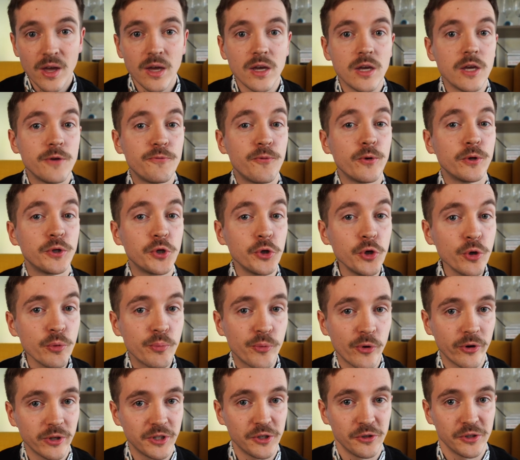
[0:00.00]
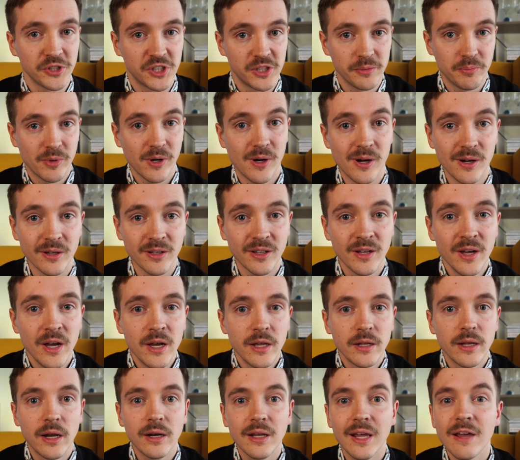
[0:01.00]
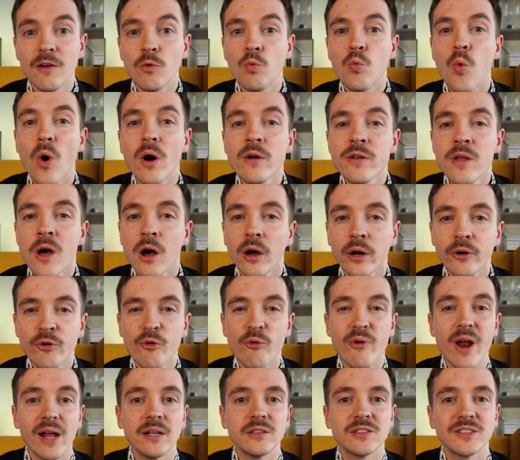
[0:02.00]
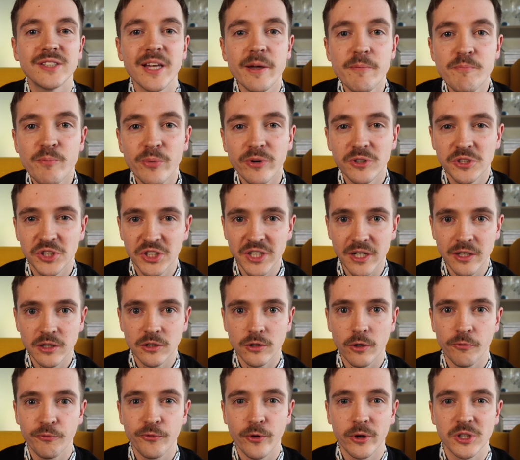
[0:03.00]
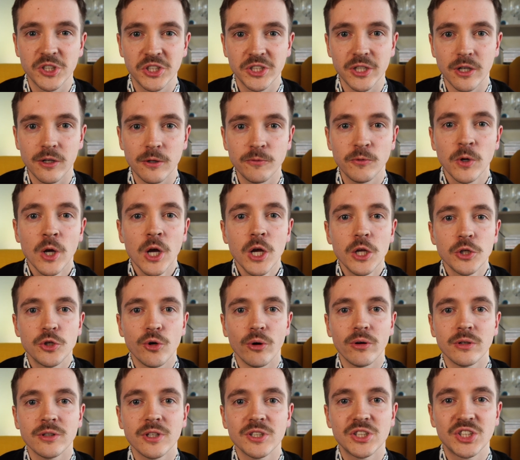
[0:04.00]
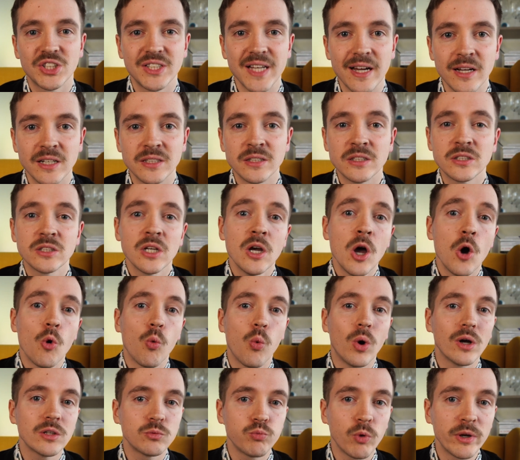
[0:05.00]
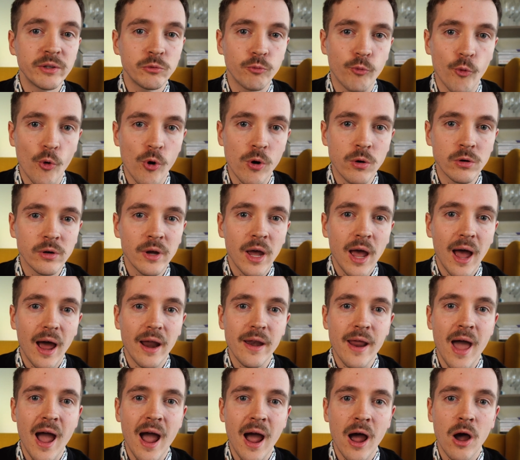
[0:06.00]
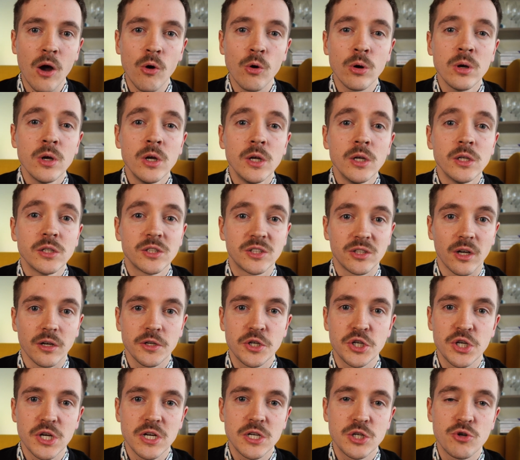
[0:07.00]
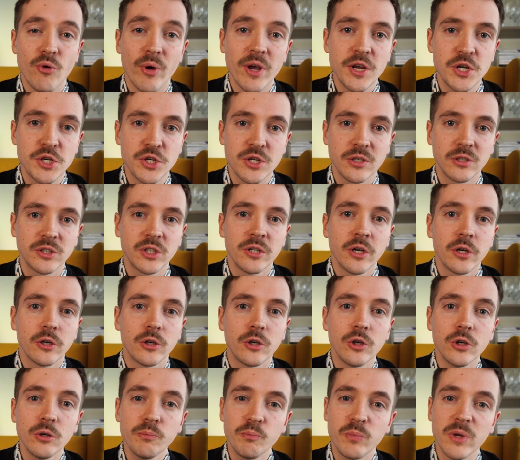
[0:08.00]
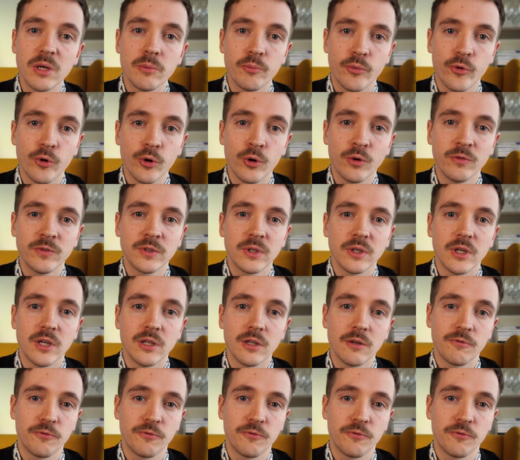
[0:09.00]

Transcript: if you do produce a bug, then give 110% of yourself to understand what went wrong and how such situations could be improved in the